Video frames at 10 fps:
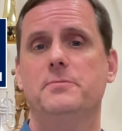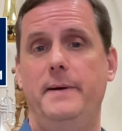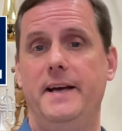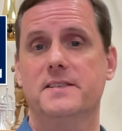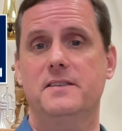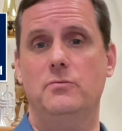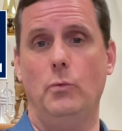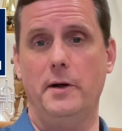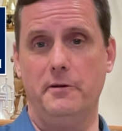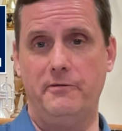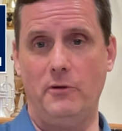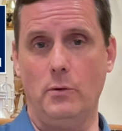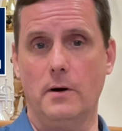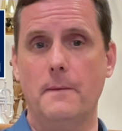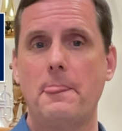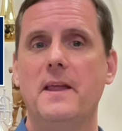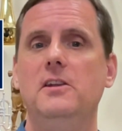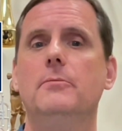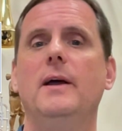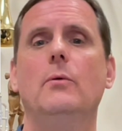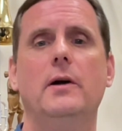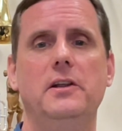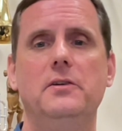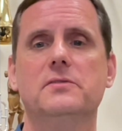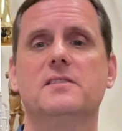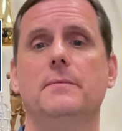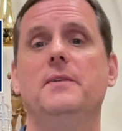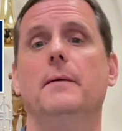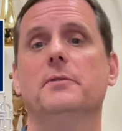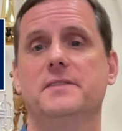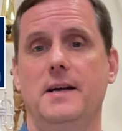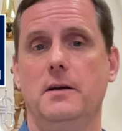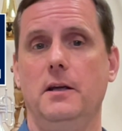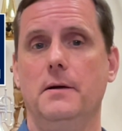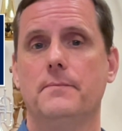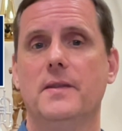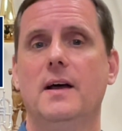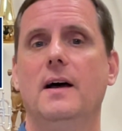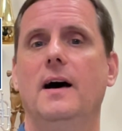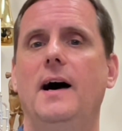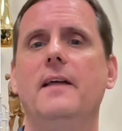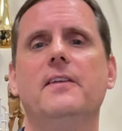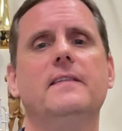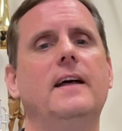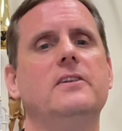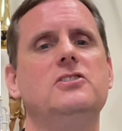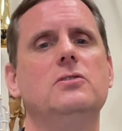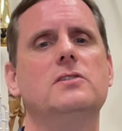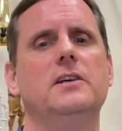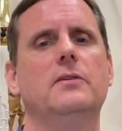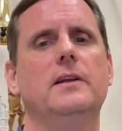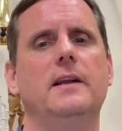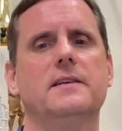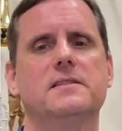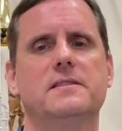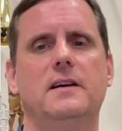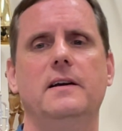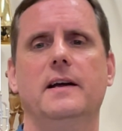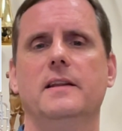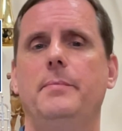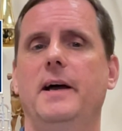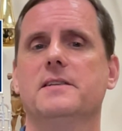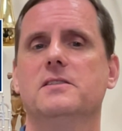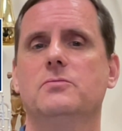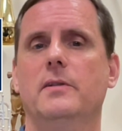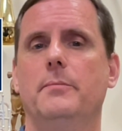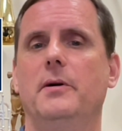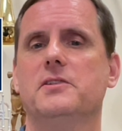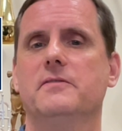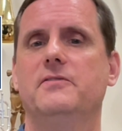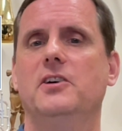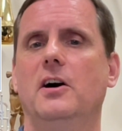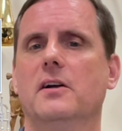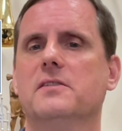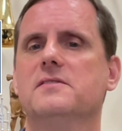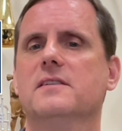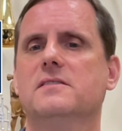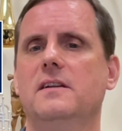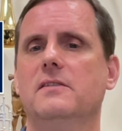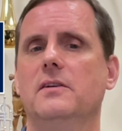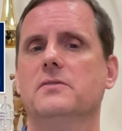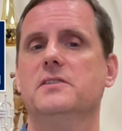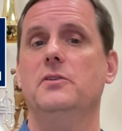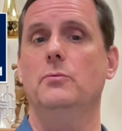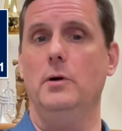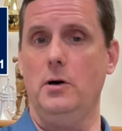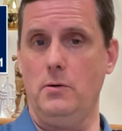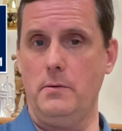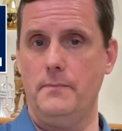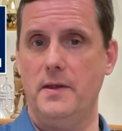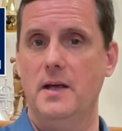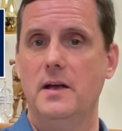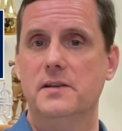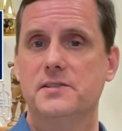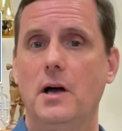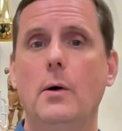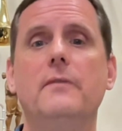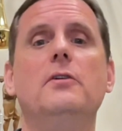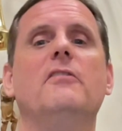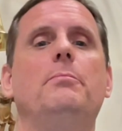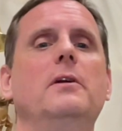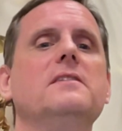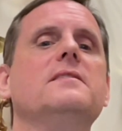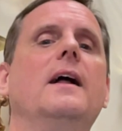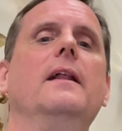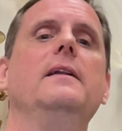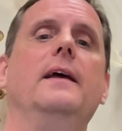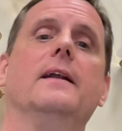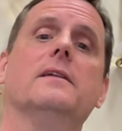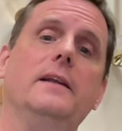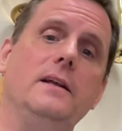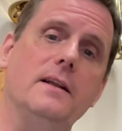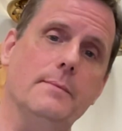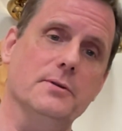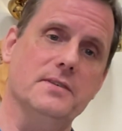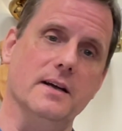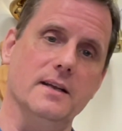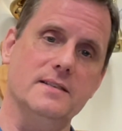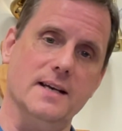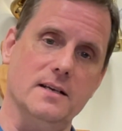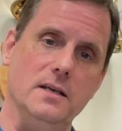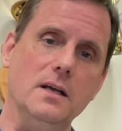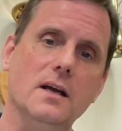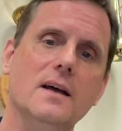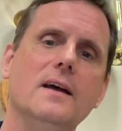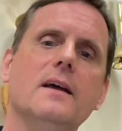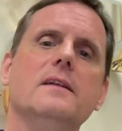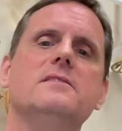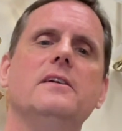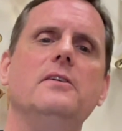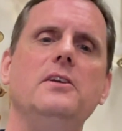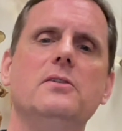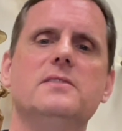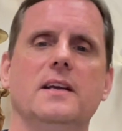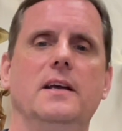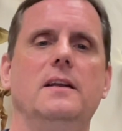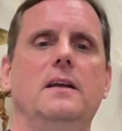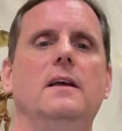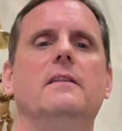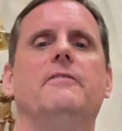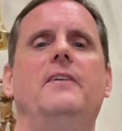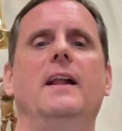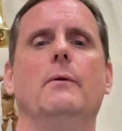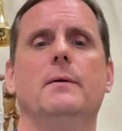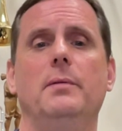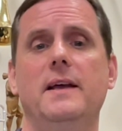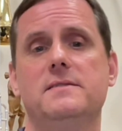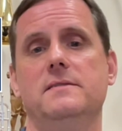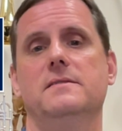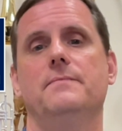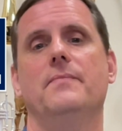past 104, you may want to use some double tonguing. I think that is usually only necessary on the passage with a bunch of tongued 16th notes in a row. So if you have pretty solid and clean double tonguing technique, consider using it in the following places: